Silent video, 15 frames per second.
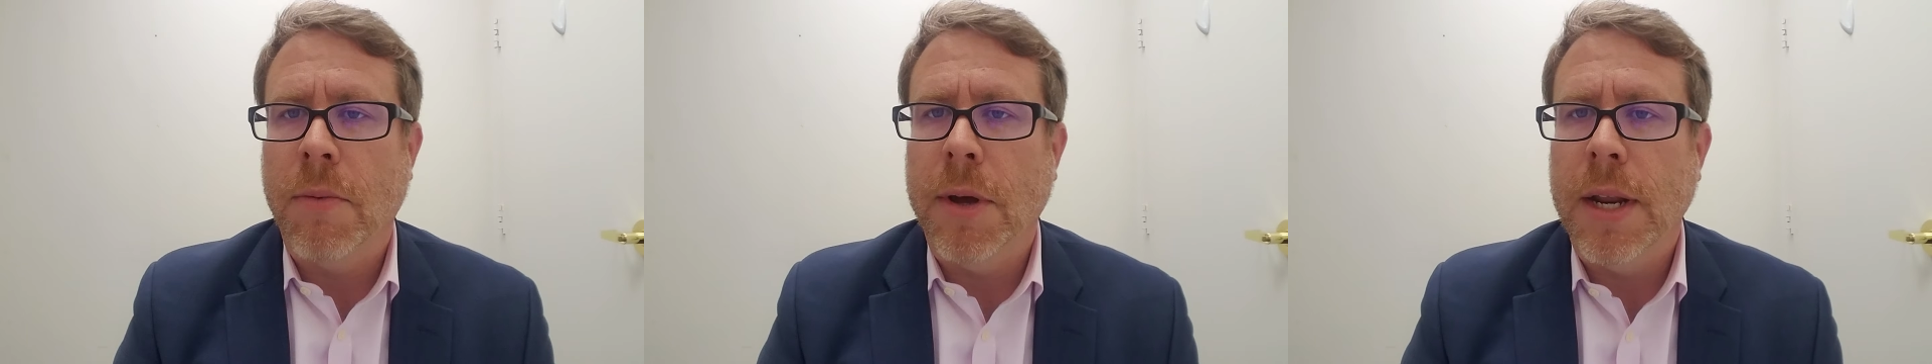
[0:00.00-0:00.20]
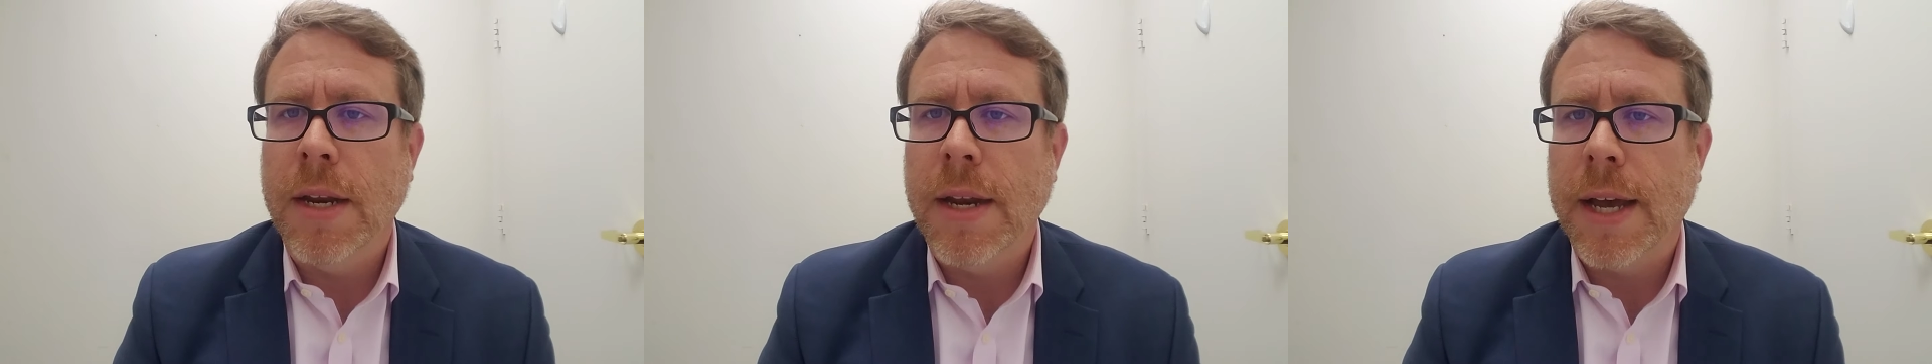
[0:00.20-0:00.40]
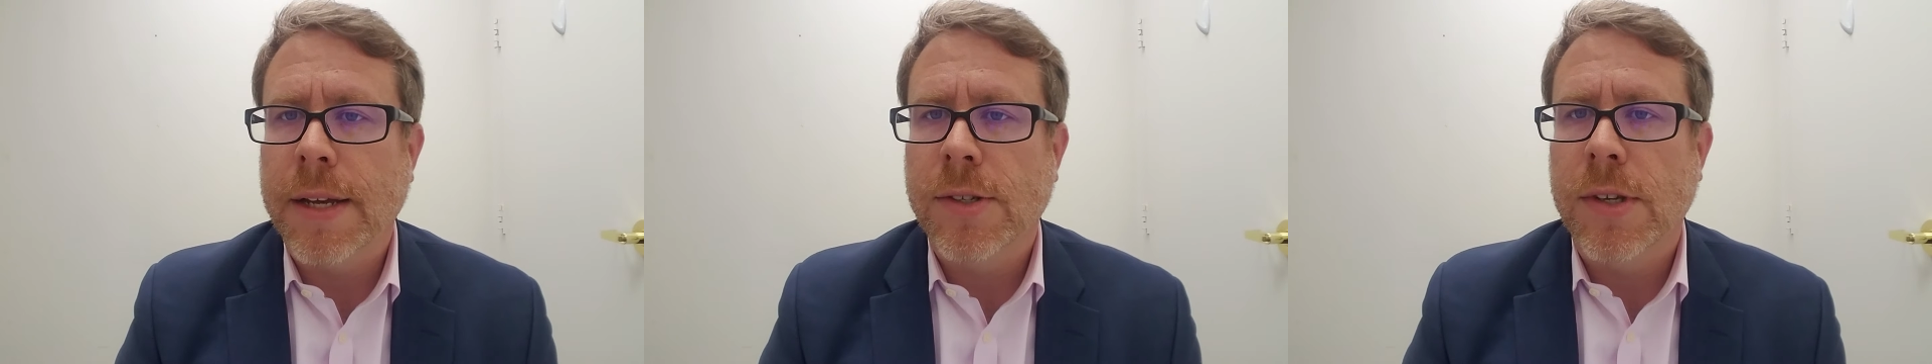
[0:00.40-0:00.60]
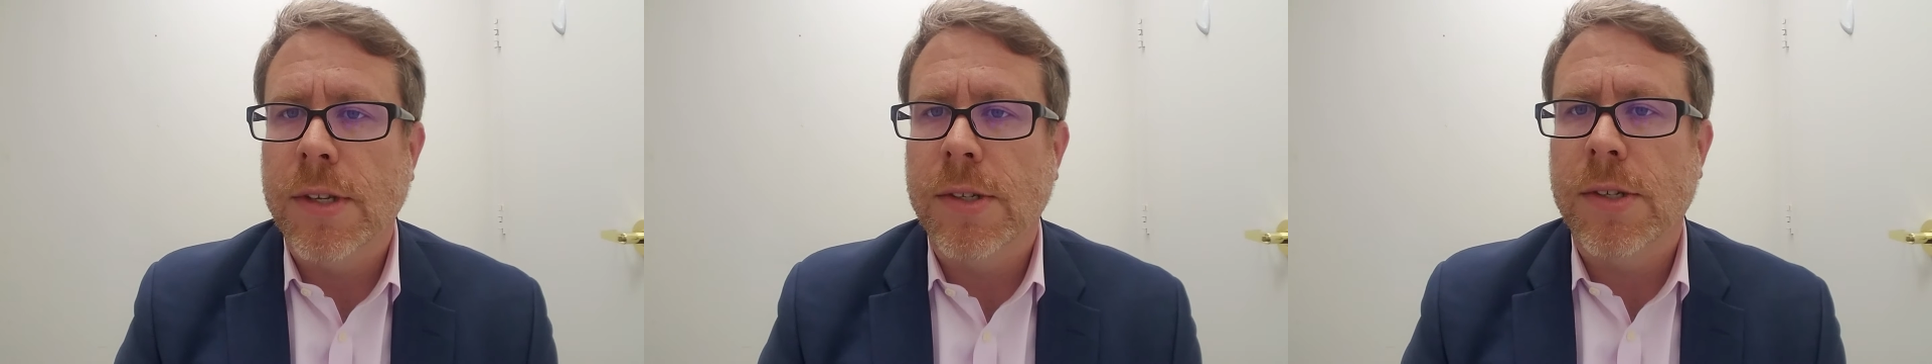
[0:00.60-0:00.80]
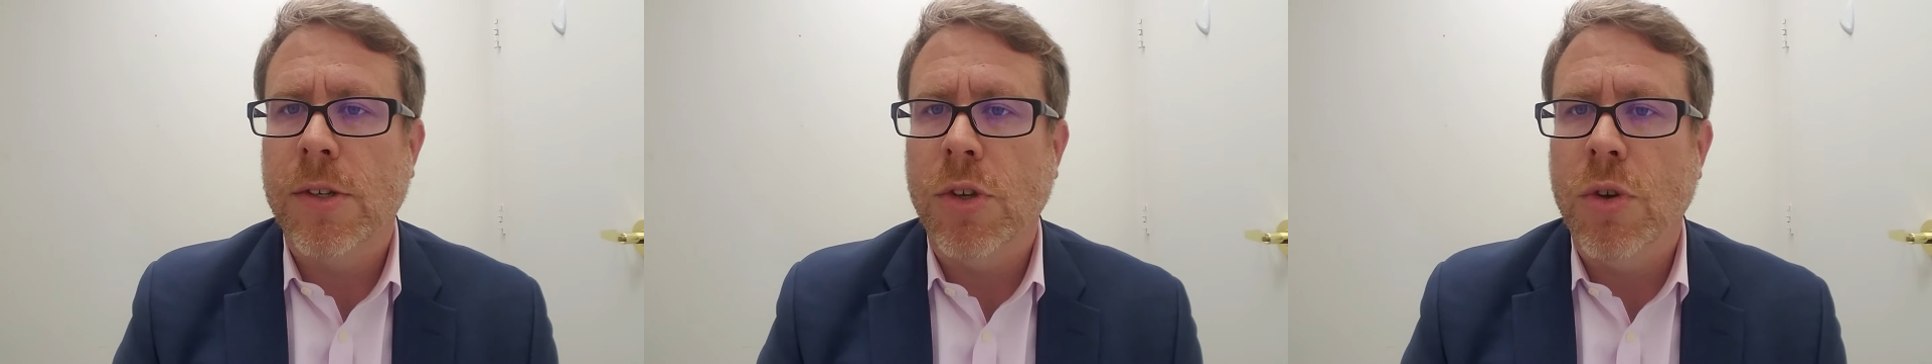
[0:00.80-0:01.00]
on what
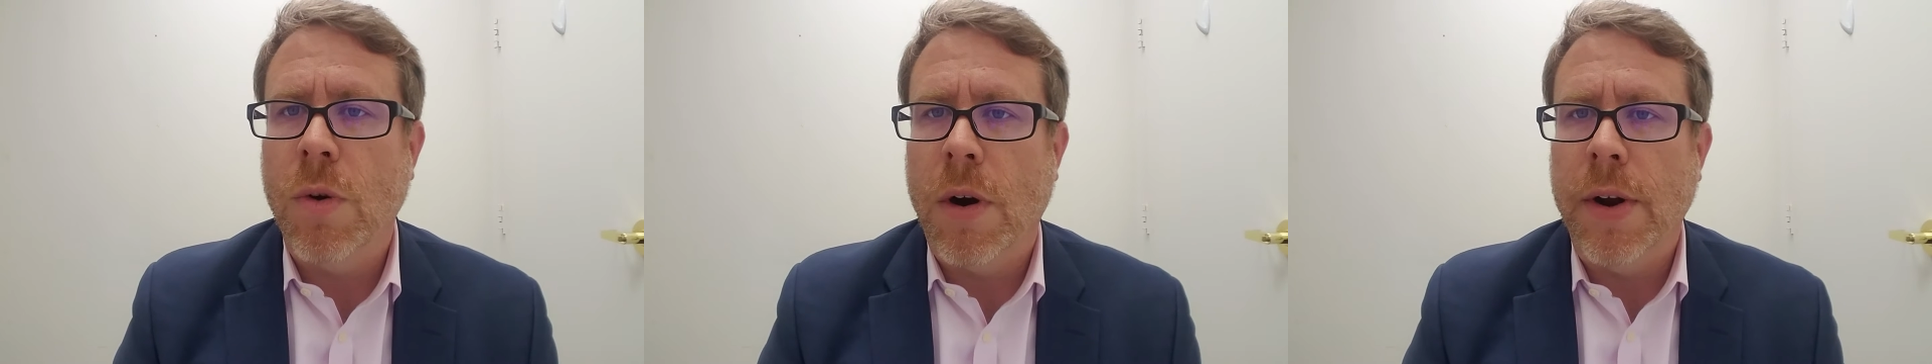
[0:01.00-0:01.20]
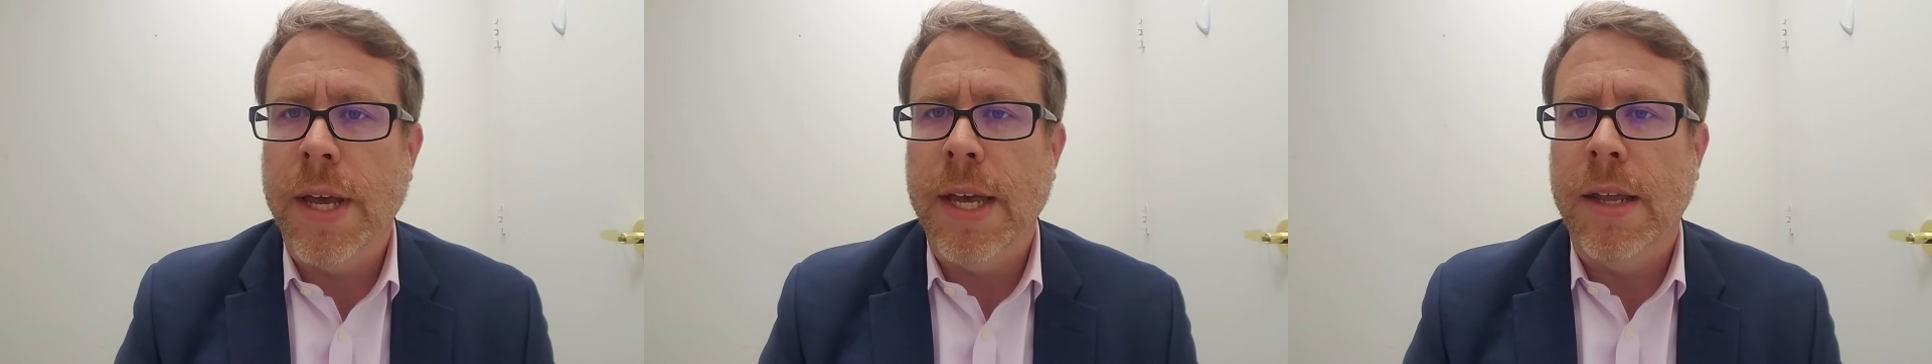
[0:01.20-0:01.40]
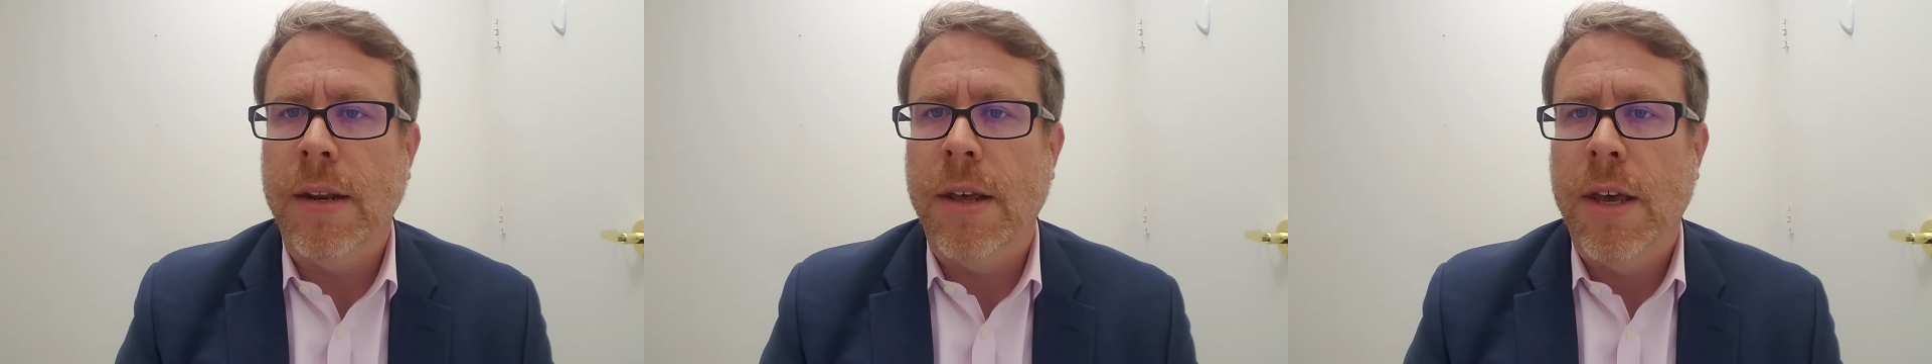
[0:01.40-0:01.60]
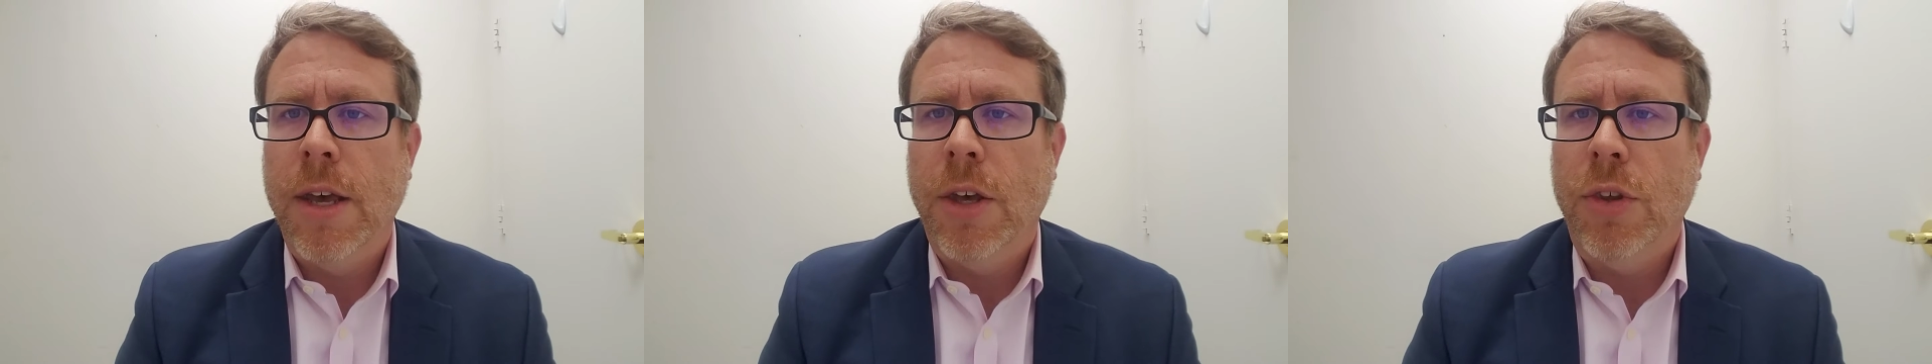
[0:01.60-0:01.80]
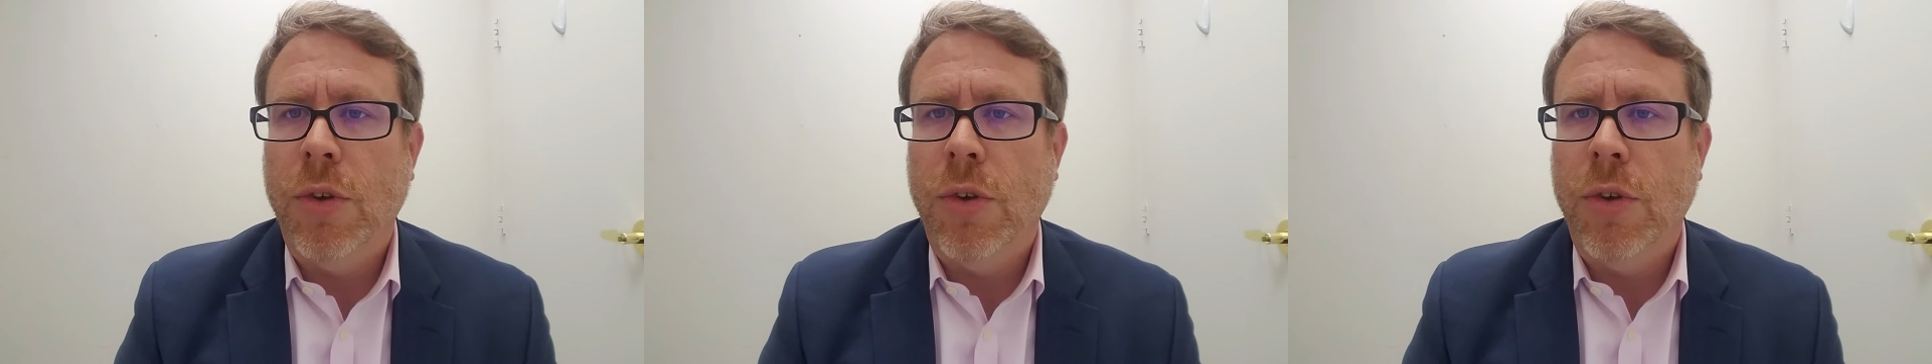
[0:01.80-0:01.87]
indexes you are in,